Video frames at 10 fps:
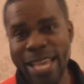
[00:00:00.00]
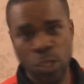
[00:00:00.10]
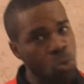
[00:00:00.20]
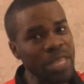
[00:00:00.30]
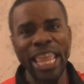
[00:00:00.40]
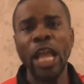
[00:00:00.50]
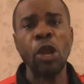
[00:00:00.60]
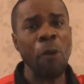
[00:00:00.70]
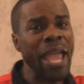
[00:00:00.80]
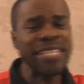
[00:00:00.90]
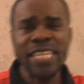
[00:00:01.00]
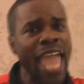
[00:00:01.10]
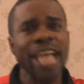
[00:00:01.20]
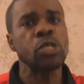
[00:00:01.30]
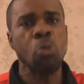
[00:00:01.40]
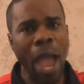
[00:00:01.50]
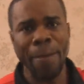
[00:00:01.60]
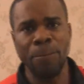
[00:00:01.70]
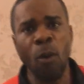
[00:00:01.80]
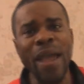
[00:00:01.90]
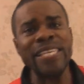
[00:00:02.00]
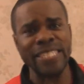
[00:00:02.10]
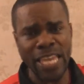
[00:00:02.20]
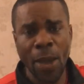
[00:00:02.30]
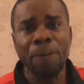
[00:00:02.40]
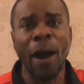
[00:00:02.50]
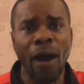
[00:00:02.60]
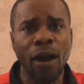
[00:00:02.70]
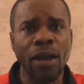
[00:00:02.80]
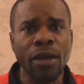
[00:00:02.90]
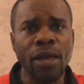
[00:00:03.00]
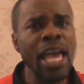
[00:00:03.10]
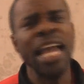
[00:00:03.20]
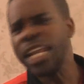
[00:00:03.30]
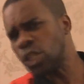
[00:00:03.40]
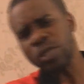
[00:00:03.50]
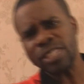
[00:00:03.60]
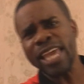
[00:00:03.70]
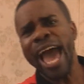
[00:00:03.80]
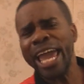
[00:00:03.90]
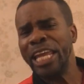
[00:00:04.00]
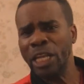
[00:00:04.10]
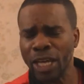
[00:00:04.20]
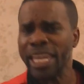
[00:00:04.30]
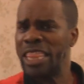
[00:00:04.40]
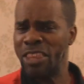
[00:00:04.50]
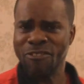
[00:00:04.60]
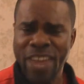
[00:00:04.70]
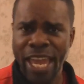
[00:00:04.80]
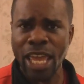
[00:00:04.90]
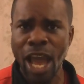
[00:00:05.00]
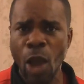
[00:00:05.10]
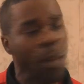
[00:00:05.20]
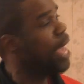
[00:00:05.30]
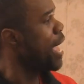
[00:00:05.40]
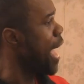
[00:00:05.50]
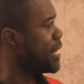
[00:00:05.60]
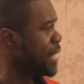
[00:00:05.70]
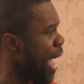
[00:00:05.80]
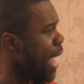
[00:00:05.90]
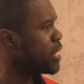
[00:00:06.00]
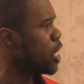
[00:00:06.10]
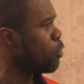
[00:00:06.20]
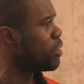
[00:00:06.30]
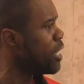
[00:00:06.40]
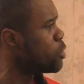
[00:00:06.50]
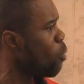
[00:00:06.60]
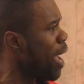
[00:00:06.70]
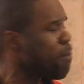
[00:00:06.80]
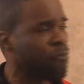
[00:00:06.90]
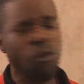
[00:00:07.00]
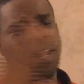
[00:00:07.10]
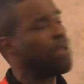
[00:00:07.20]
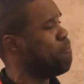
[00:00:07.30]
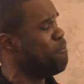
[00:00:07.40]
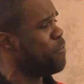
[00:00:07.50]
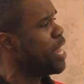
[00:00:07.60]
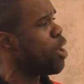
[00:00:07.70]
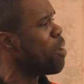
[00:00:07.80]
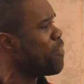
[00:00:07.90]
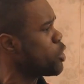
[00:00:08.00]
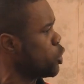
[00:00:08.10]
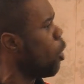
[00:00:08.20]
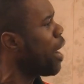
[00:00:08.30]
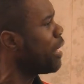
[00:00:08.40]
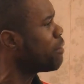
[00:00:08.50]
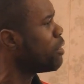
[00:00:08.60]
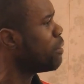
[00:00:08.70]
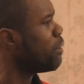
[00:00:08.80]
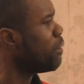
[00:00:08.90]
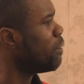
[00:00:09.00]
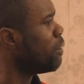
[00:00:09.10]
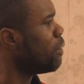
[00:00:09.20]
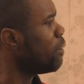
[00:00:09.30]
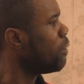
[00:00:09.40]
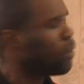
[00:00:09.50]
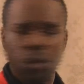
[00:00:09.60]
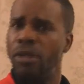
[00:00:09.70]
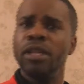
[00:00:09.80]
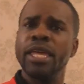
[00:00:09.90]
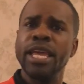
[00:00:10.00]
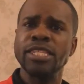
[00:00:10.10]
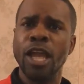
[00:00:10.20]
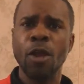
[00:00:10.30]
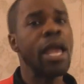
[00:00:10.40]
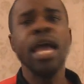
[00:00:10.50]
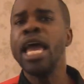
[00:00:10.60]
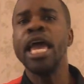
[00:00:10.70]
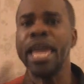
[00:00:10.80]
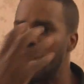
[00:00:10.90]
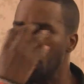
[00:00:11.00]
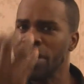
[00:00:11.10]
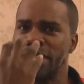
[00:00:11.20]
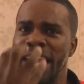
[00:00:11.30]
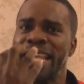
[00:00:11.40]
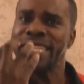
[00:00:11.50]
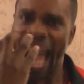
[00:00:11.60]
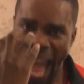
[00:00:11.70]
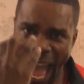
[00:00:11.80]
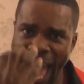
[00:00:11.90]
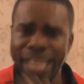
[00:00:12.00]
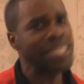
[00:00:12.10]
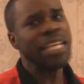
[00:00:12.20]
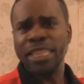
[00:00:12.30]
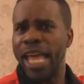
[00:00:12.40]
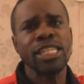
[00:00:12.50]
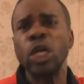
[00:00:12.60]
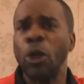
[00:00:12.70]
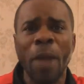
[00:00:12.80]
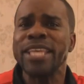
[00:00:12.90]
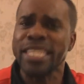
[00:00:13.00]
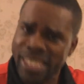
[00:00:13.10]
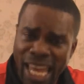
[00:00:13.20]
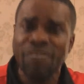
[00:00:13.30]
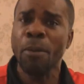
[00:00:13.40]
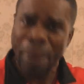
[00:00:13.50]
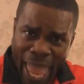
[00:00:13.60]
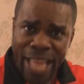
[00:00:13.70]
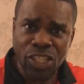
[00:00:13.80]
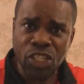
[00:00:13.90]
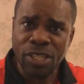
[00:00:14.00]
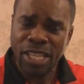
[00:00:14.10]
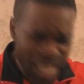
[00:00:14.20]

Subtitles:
messing with that crazy ass white boy, CM Punk. Did you see how he looked in the video? He had his head turned this way before the video even started. Then he turned, you can see in his eyes, that's a crazy son of a bitch.